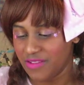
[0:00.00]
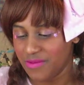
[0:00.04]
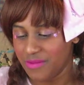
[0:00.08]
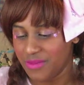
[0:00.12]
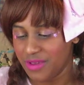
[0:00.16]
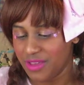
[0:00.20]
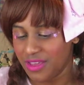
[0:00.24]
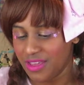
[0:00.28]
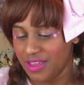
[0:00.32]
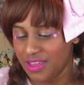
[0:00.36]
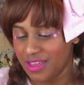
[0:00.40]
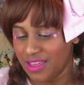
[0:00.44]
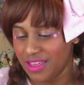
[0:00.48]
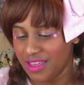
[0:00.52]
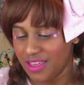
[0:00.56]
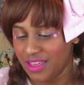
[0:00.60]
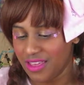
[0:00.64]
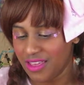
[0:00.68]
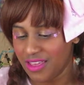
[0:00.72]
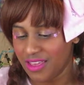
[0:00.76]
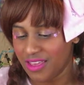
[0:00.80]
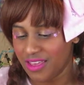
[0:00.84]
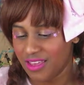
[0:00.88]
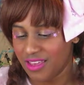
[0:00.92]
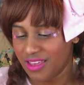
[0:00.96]
of Me.
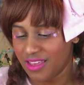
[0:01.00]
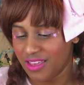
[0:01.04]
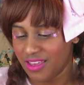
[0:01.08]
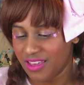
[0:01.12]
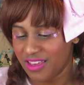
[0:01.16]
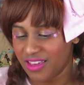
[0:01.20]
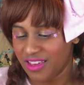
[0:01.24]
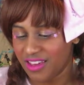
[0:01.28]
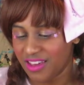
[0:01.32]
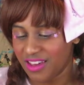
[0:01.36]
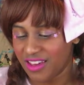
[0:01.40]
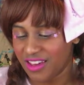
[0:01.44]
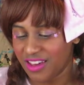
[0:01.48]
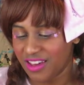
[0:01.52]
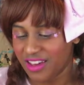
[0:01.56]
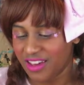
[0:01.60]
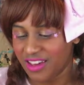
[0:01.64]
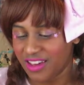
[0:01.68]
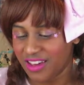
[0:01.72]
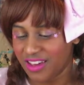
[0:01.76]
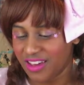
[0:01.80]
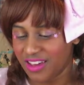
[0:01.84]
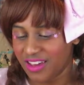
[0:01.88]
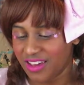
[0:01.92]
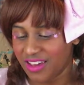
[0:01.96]

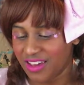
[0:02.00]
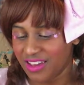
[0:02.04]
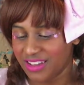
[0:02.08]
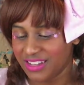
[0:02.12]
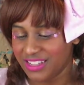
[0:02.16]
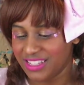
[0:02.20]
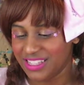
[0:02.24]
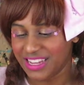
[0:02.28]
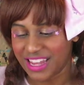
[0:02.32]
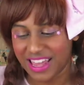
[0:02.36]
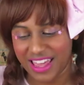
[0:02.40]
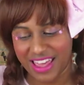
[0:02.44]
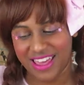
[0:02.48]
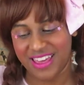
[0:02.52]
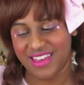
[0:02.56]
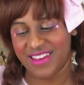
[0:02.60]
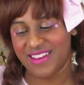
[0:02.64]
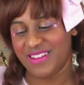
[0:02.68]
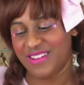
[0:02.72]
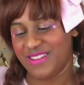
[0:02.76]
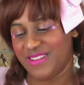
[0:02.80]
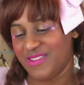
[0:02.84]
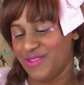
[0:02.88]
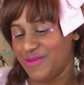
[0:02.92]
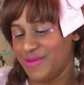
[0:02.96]
Uh,
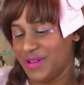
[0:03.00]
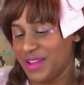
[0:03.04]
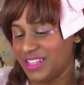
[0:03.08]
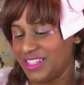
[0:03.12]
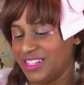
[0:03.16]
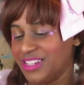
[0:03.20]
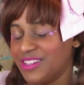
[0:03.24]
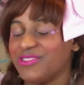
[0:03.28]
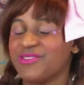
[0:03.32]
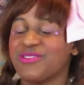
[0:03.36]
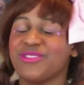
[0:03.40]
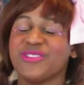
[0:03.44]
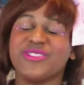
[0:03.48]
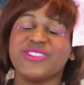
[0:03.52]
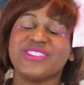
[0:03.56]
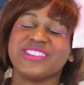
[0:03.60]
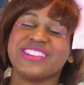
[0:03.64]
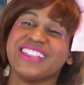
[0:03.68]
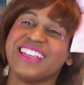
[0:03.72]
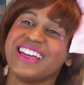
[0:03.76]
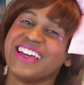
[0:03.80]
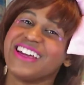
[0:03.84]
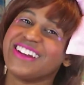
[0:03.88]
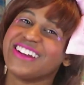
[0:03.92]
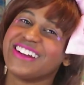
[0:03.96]
damn, Romantic
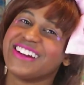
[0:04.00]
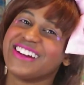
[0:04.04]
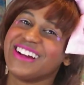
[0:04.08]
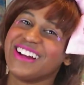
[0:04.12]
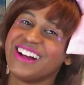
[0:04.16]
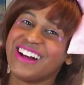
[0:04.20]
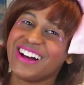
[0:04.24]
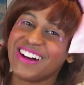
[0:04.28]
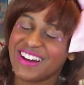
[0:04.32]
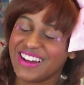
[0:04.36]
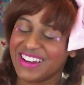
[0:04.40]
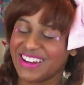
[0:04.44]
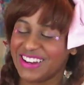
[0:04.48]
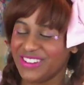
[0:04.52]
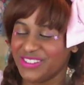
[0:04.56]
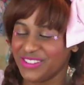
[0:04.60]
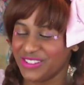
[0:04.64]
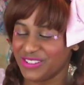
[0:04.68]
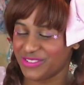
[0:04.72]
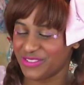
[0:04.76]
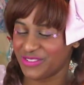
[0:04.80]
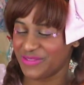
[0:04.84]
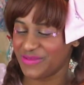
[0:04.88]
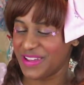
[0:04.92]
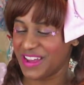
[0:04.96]
Rose Letter. Oh, I knew
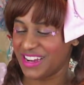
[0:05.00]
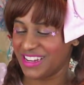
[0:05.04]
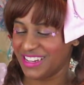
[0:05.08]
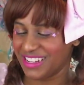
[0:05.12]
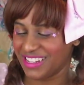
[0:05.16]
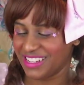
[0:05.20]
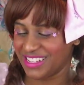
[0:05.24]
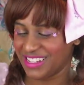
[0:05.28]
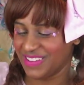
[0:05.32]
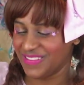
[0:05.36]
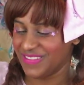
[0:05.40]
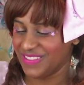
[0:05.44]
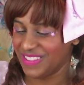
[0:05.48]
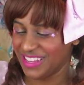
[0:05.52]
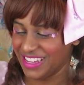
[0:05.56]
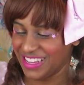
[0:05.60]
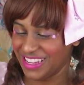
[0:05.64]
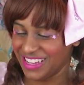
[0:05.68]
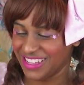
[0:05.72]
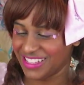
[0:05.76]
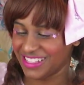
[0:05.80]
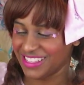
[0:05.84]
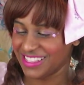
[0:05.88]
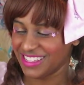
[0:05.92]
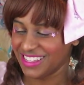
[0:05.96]
it was romantic something.
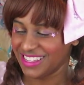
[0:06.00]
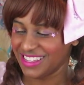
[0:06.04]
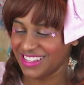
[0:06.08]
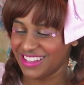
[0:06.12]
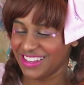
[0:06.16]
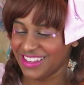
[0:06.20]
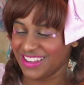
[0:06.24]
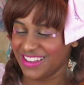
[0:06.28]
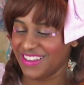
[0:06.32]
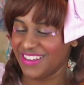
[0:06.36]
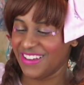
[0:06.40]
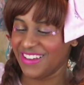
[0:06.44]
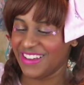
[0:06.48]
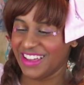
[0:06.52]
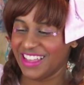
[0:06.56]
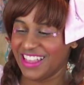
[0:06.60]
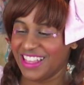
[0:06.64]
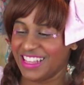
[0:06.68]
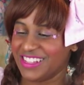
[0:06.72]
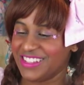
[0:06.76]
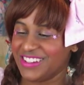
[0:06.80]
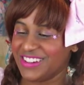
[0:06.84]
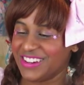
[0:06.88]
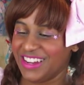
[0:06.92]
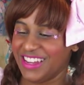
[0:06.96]
Okay,
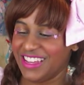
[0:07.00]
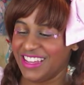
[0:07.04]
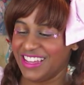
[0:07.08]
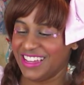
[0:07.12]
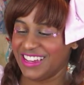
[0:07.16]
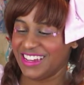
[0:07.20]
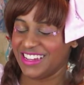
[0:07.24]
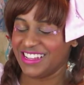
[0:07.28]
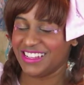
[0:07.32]
let's try again,